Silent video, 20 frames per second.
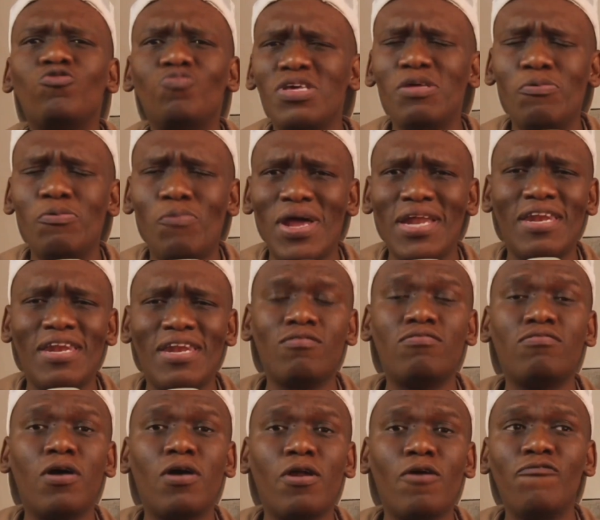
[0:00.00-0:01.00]
we speak right now,
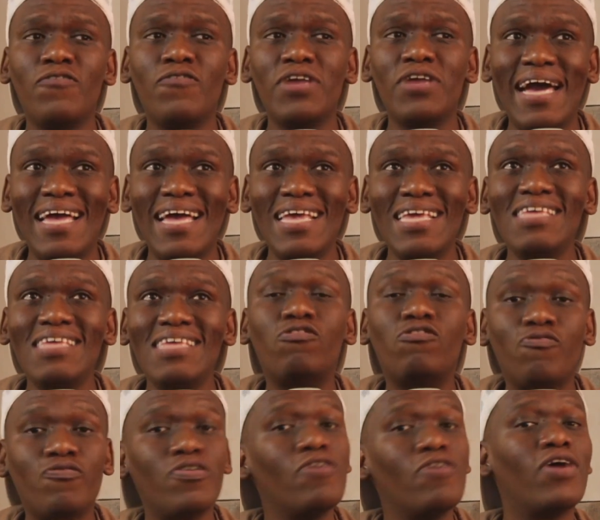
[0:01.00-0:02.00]
South Africa
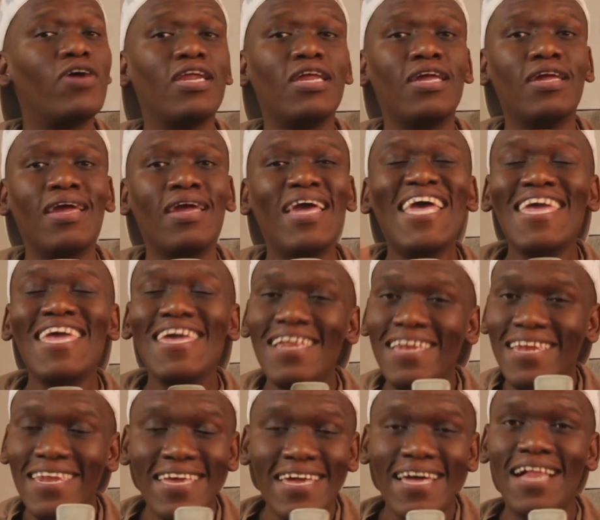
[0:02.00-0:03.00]
is favoring
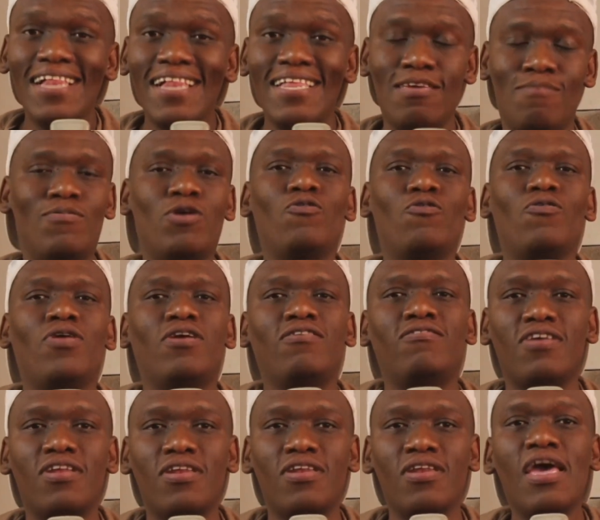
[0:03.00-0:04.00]
illegal
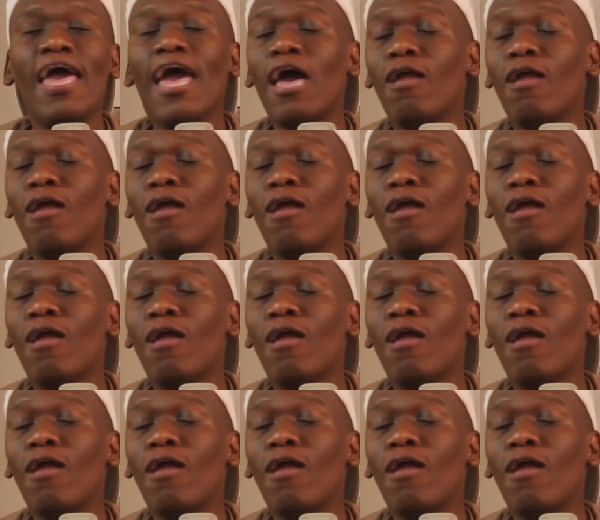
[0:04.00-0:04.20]
immigration.